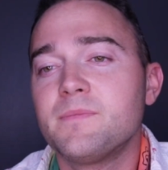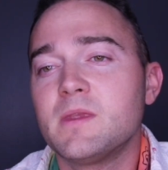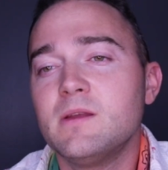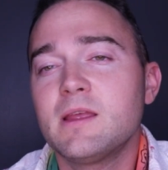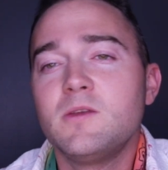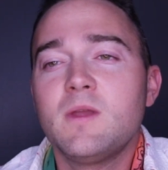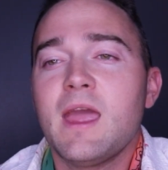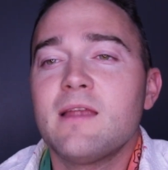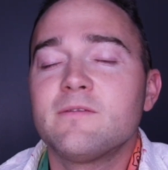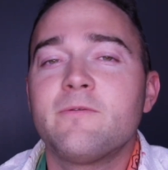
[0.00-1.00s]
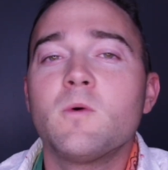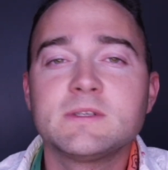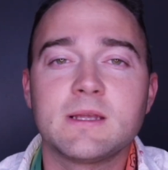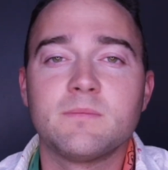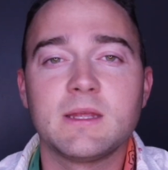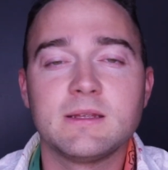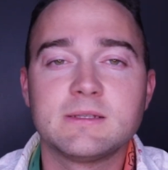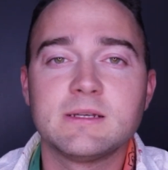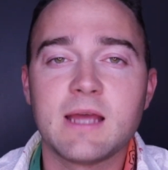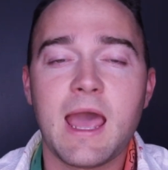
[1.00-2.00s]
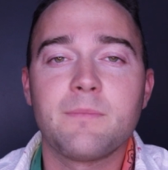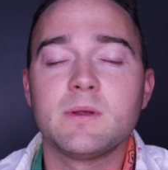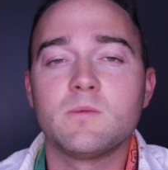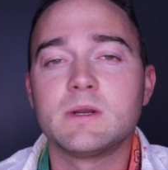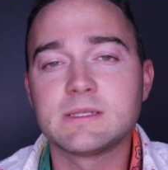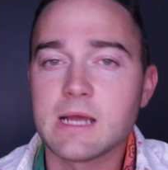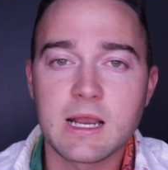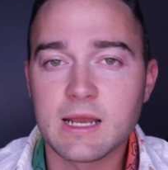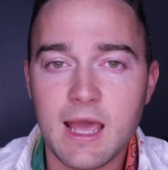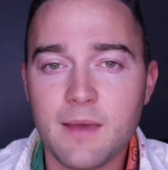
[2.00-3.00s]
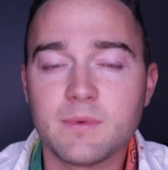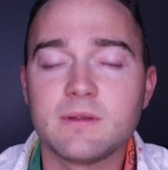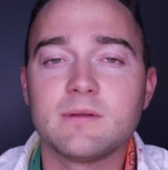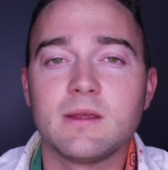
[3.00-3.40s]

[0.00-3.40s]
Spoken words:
you can't force something to happen when it's not going to happen.